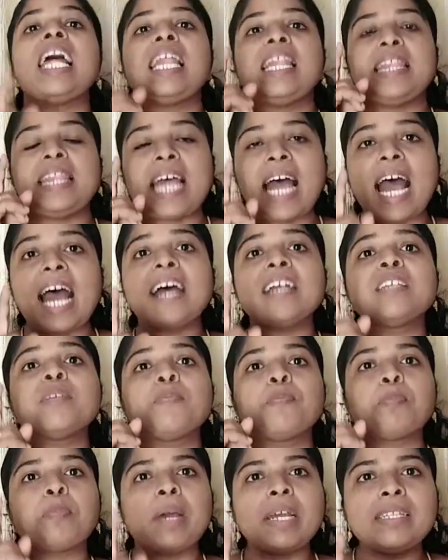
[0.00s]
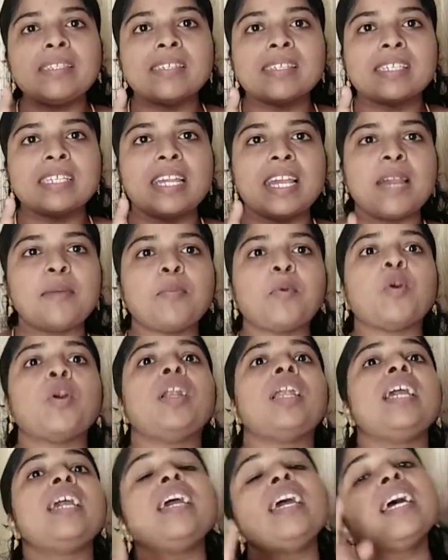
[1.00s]
That pet's name
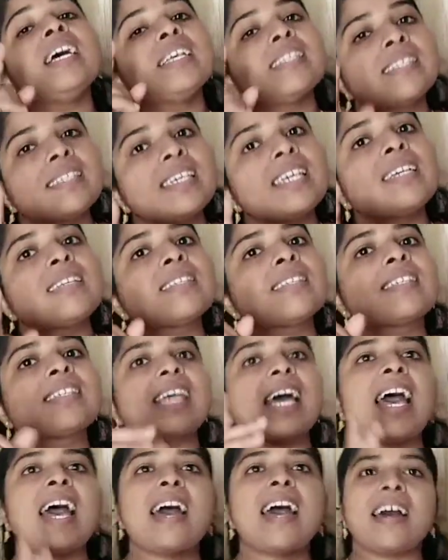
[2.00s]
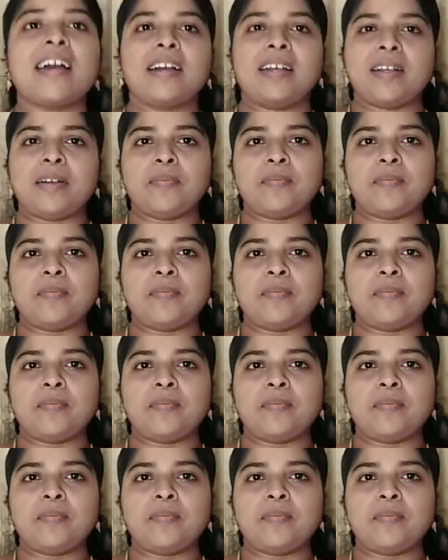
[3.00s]
only Zigzag.